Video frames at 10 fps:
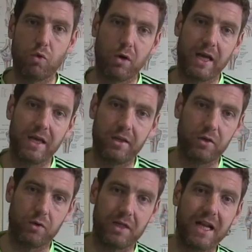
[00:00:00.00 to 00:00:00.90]
just won't let you
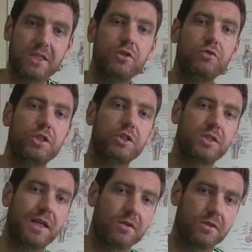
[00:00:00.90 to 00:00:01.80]
do it. And that's usually
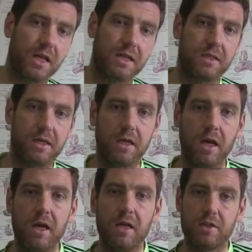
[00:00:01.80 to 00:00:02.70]
just telling us that the
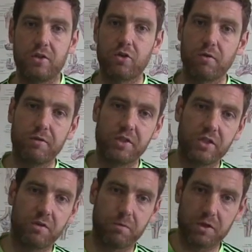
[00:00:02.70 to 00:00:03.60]
nervous
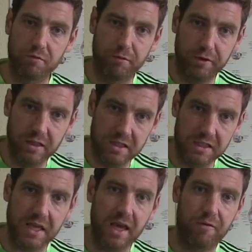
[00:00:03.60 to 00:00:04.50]
system doesn't feel
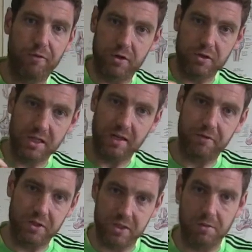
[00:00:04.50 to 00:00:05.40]
safe, or doesn't
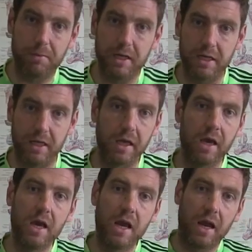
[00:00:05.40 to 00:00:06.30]
have the stability
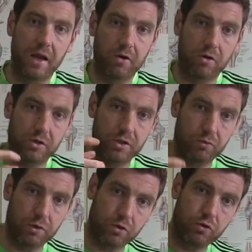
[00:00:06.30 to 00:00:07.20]
in order
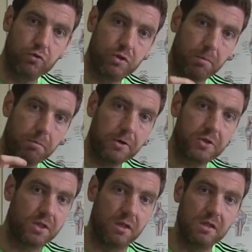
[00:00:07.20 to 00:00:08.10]
to recruit the
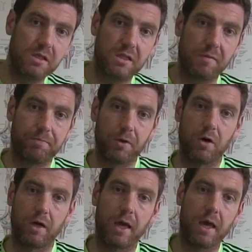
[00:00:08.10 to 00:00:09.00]
muscles,
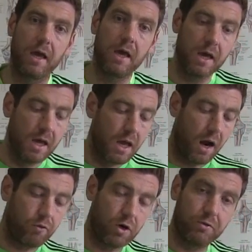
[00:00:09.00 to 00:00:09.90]
okay,
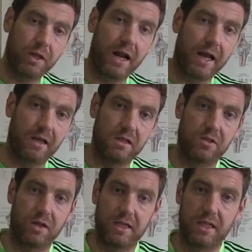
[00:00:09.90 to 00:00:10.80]
around that ankle,
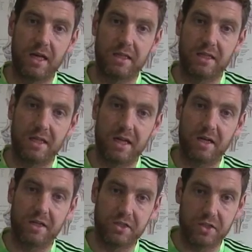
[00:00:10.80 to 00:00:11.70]
so that
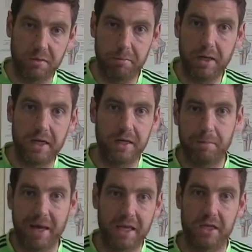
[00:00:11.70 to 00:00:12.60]
kind of stability
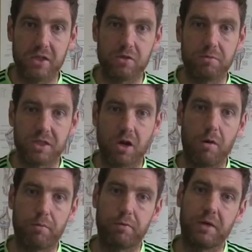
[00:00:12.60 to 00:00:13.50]
mechanism is
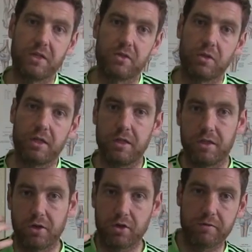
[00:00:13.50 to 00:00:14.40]
compromised, so
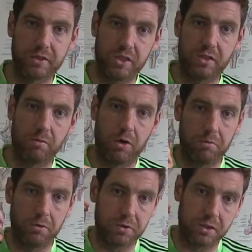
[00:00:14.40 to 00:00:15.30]
the nervous system
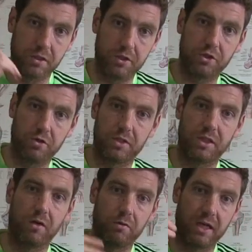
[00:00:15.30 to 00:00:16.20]
almost shuts
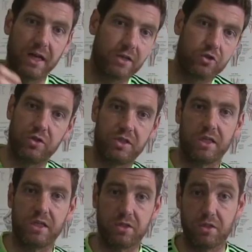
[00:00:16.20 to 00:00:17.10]
down the
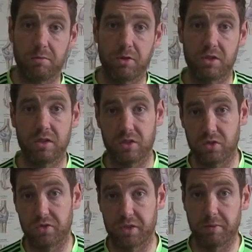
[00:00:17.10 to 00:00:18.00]
electricity to the muscles,
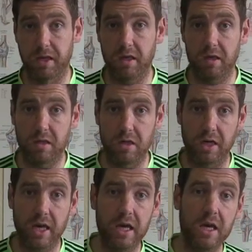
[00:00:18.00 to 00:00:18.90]
so to speak,
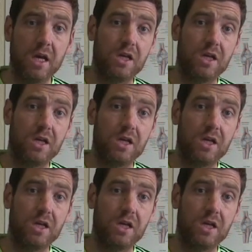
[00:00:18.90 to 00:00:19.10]
okay.